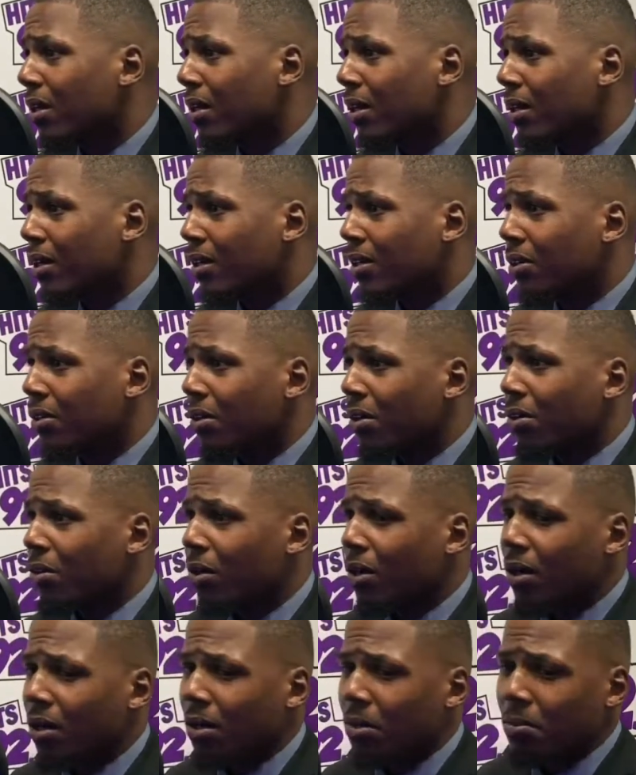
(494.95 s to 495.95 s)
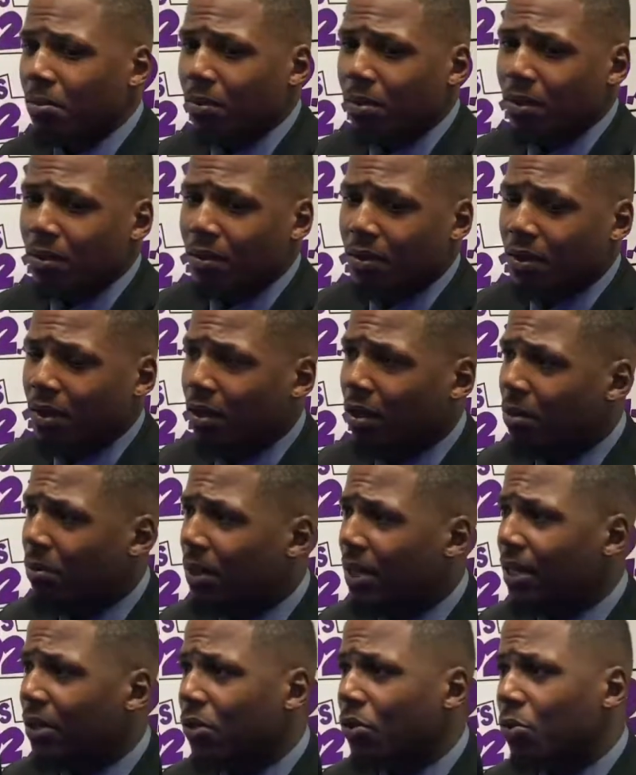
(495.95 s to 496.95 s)
You know, Club
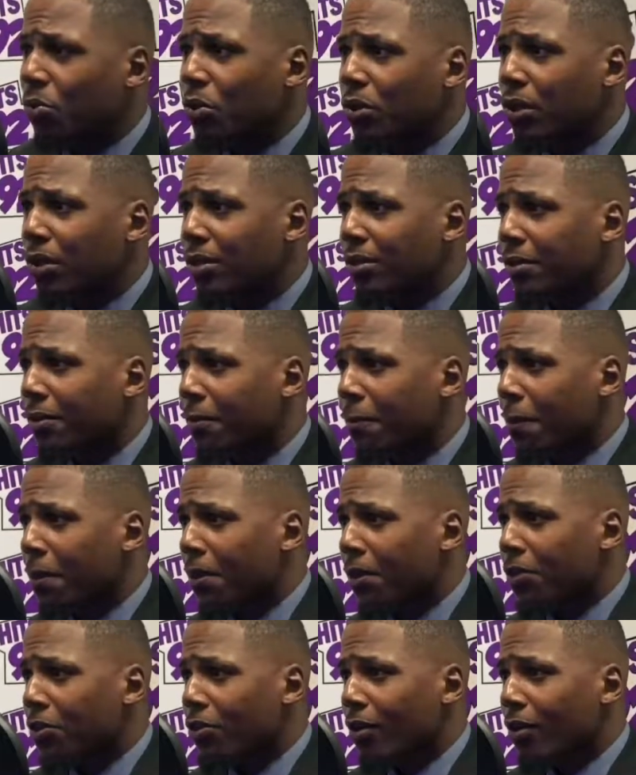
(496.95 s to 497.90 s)
Candlewood.